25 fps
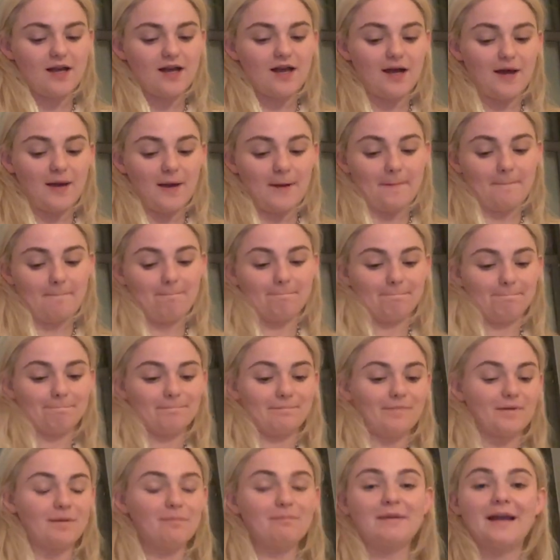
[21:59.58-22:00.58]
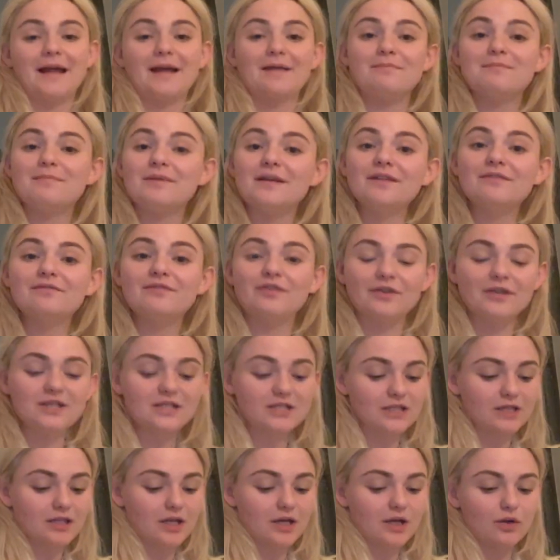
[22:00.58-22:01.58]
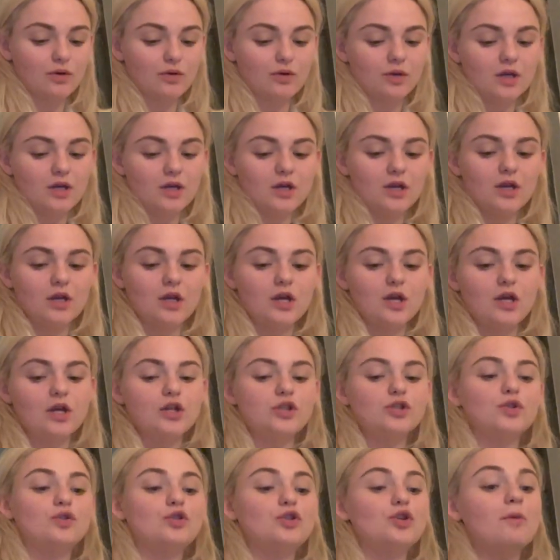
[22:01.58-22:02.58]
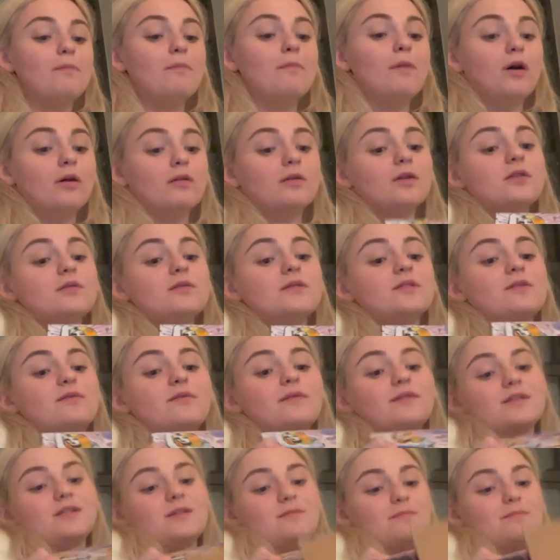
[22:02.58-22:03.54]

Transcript: Um, but I'm being very slow. So tomorrow is going to